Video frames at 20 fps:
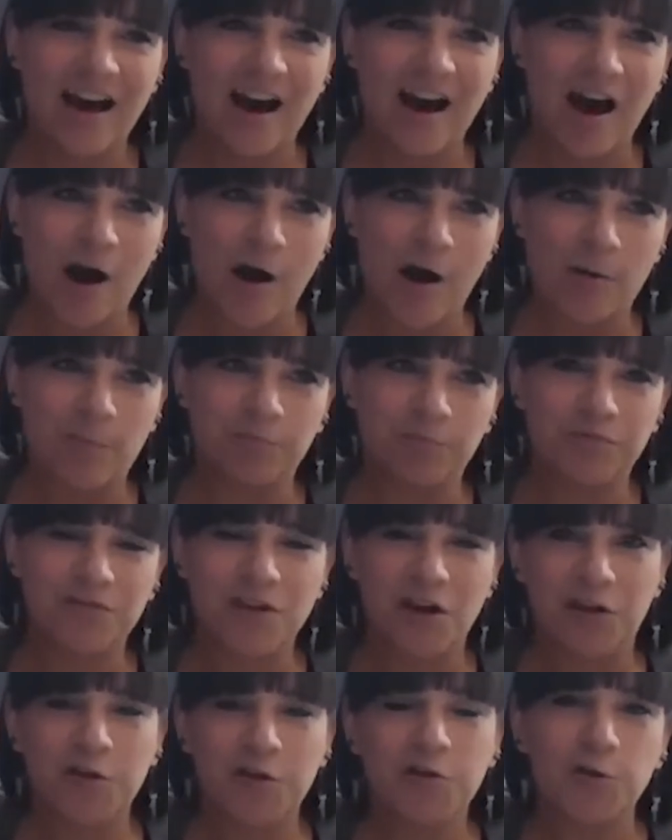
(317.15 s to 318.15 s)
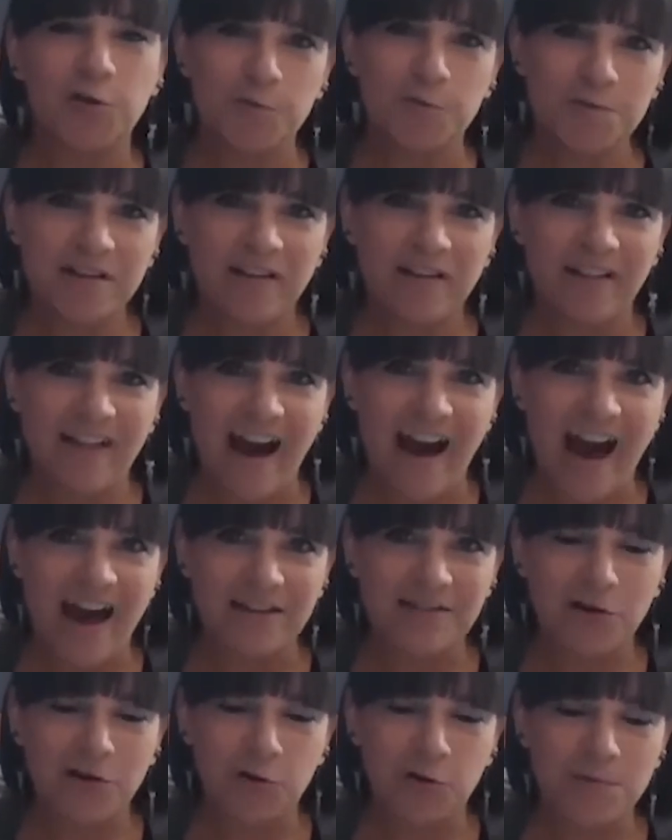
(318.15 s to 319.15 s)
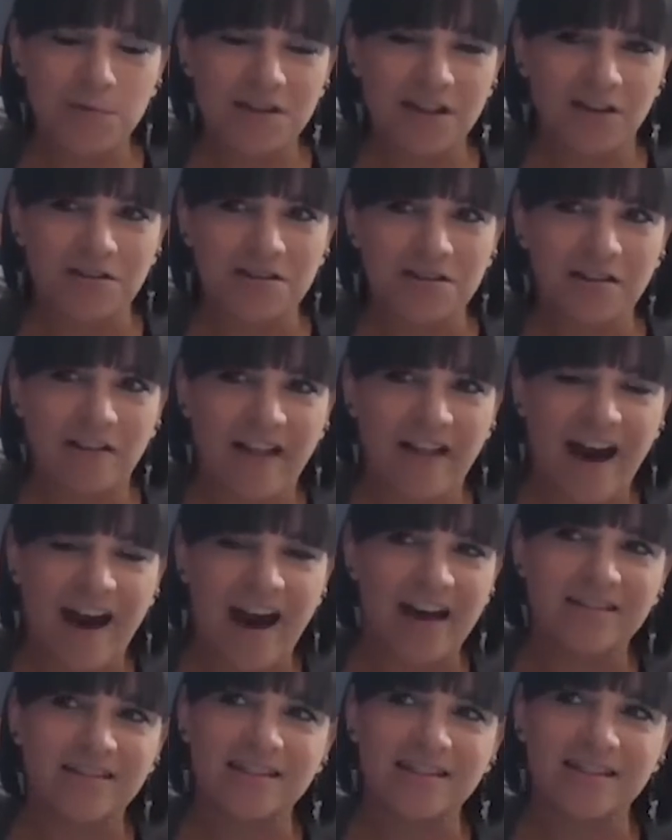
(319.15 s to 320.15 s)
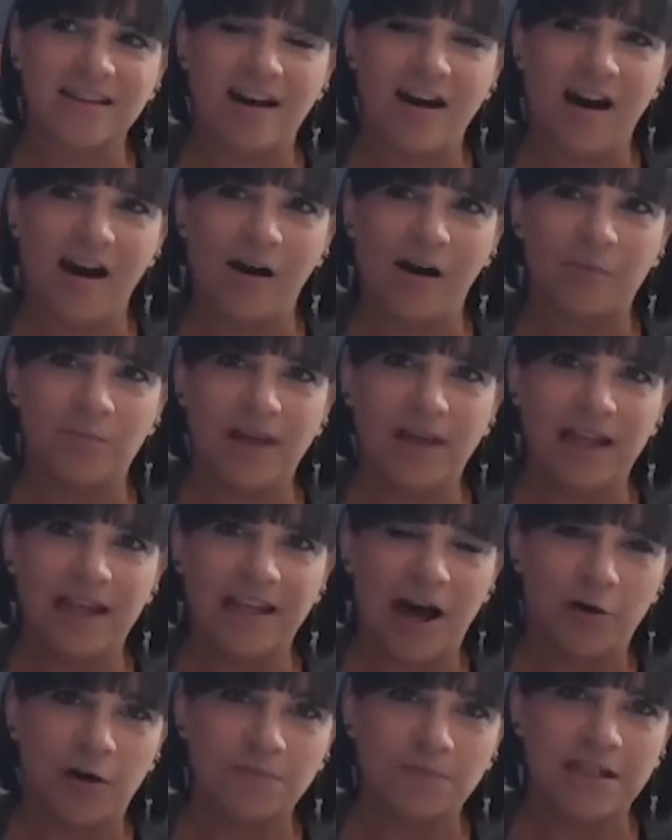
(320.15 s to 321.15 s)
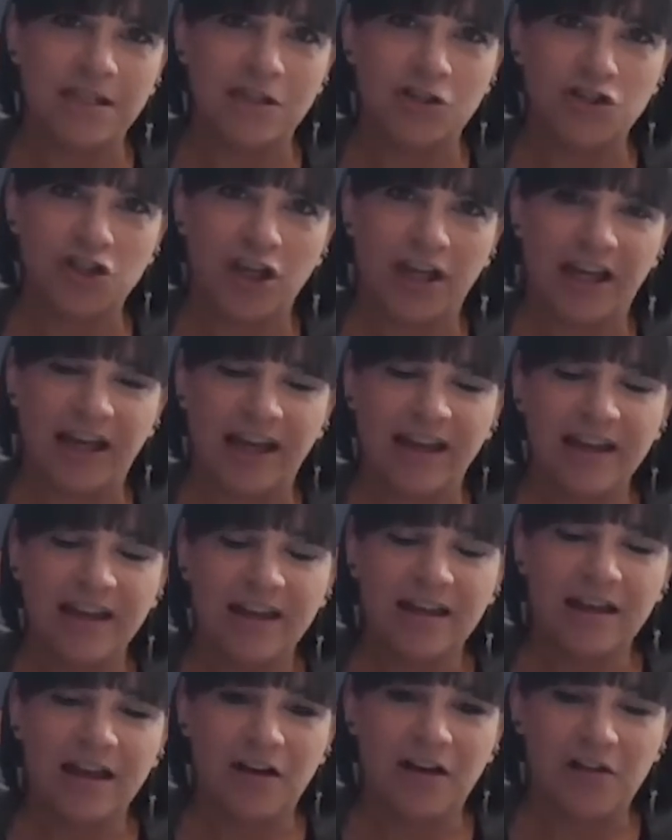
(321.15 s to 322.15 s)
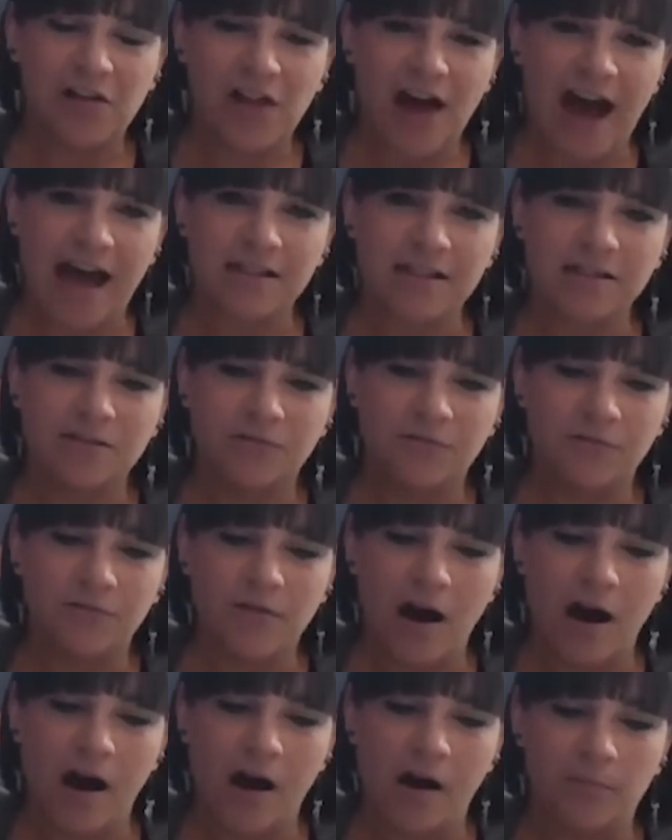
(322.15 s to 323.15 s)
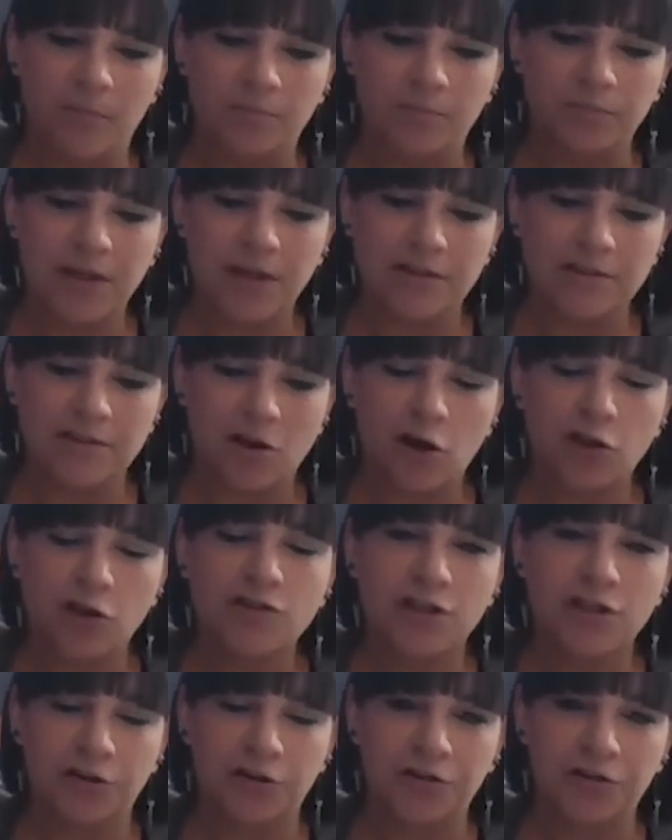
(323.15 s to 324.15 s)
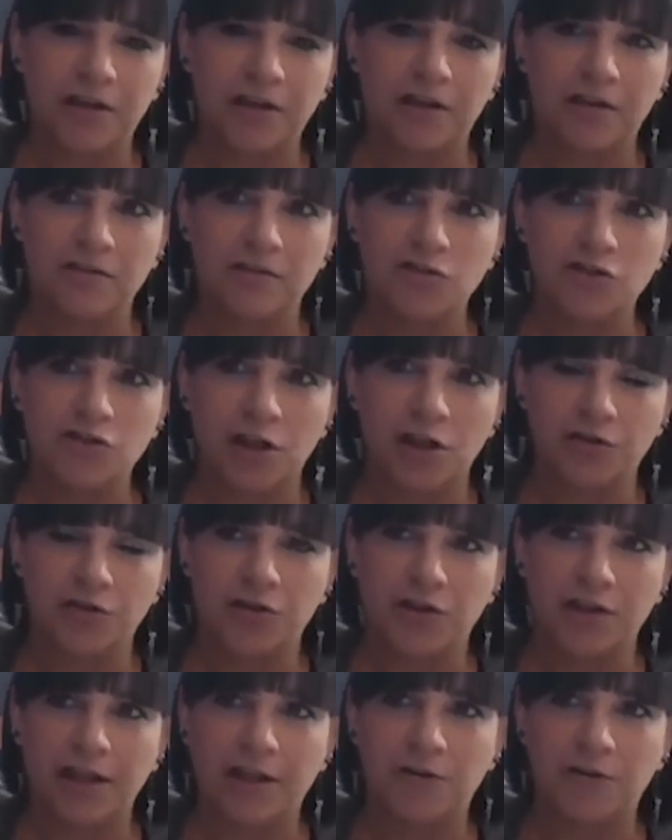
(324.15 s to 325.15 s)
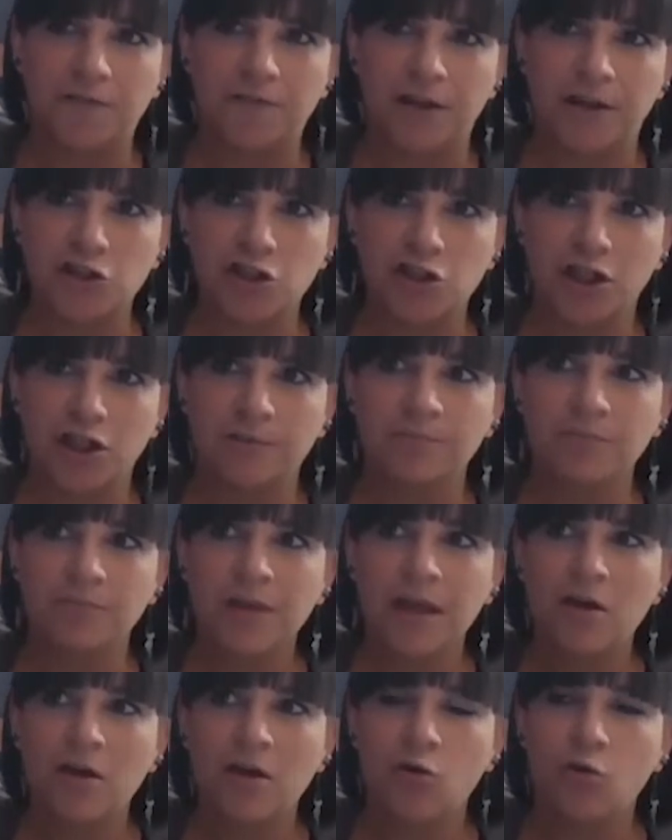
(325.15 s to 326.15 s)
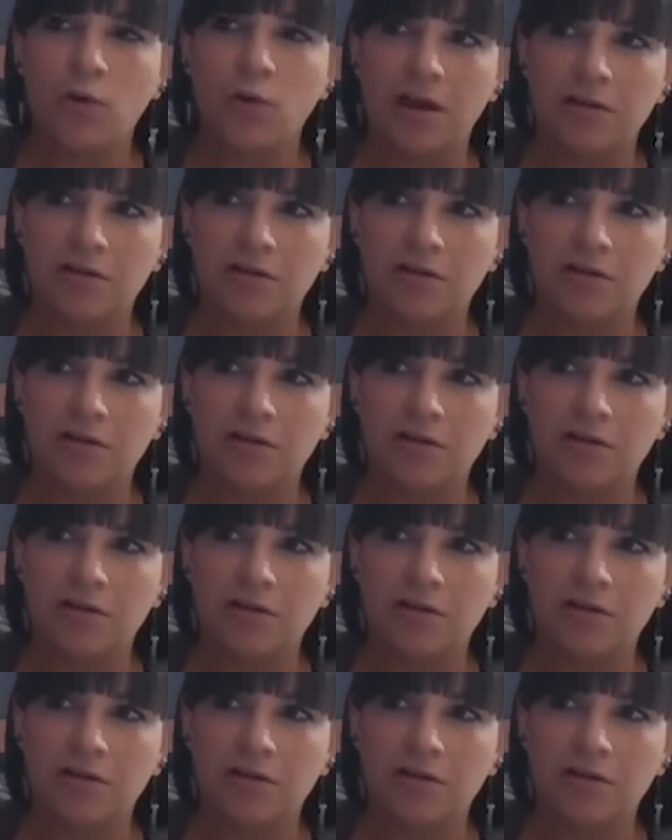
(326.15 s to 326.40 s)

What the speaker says: Taught a group skills class, and now I'm teaching a class. It's called general intervention with